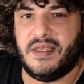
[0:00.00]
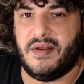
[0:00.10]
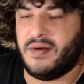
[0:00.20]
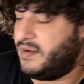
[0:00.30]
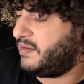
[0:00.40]
You
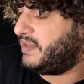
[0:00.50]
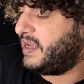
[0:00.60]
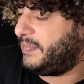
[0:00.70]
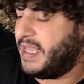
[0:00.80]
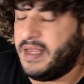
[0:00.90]
know,
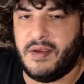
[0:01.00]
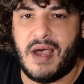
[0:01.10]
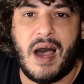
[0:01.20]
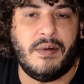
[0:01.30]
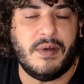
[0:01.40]
they play the
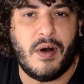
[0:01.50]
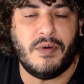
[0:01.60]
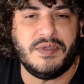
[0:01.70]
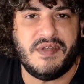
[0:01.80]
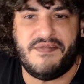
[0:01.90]

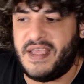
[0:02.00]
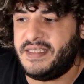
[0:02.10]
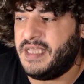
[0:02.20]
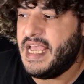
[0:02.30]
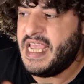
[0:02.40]
Owens
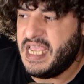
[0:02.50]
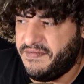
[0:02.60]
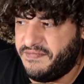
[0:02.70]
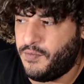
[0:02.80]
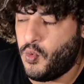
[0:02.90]
defense.
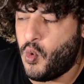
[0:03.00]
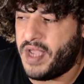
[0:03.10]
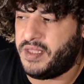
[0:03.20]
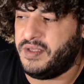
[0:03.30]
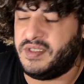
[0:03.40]
If
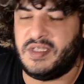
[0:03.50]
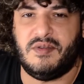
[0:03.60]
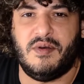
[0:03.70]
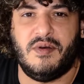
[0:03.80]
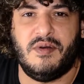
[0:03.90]
White uses
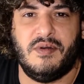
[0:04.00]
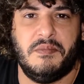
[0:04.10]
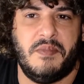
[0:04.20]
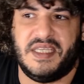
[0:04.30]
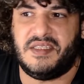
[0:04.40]
the
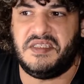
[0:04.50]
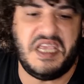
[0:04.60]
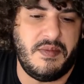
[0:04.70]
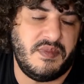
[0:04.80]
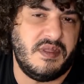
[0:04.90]
best
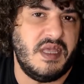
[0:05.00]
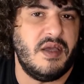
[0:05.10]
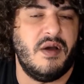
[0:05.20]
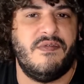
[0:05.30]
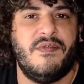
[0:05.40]
scheme, they
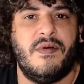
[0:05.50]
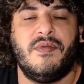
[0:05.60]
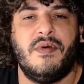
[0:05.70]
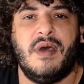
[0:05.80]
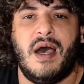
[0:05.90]
go for
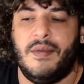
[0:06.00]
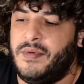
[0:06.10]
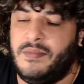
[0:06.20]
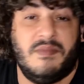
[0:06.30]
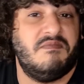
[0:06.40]
the
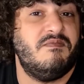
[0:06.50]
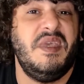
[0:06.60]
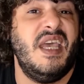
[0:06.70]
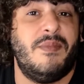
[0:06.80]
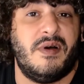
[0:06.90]
hypo.
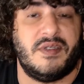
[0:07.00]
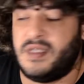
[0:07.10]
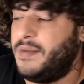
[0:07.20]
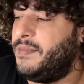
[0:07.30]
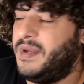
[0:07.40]
Me amongst
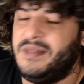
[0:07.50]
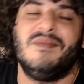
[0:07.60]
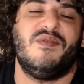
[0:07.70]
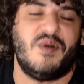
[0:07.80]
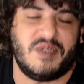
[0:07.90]
them. But
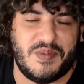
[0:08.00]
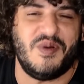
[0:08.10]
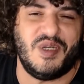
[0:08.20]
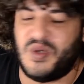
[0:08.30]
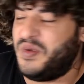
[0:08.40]
of course, I'm
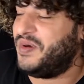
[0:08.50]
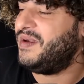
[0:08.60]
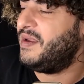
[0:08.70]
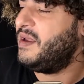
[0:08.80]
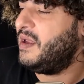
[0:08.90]
going to show you
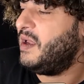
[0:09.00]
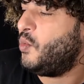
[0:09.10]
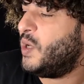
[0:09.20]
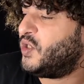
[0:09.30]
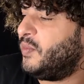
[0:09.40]

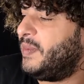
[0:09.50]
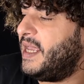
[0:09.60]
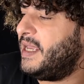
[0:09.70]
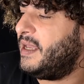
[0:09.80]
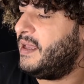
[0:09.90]
what to
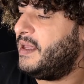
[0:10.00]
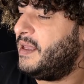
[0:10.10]
play.